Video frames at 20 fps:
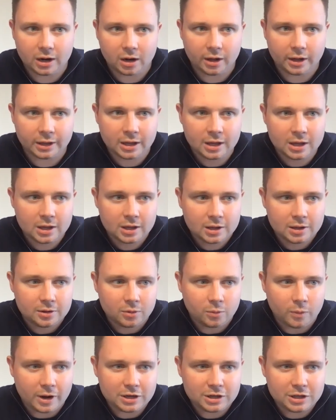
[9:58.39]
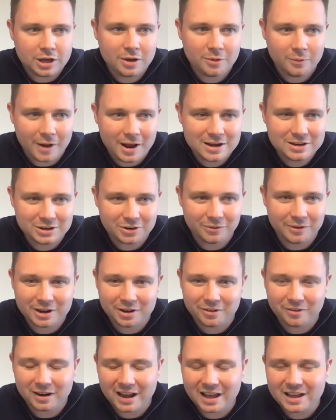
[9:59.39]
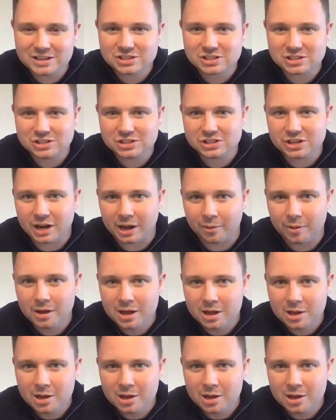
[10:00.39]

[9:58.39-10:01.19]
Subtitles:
Like when you're in a relationship,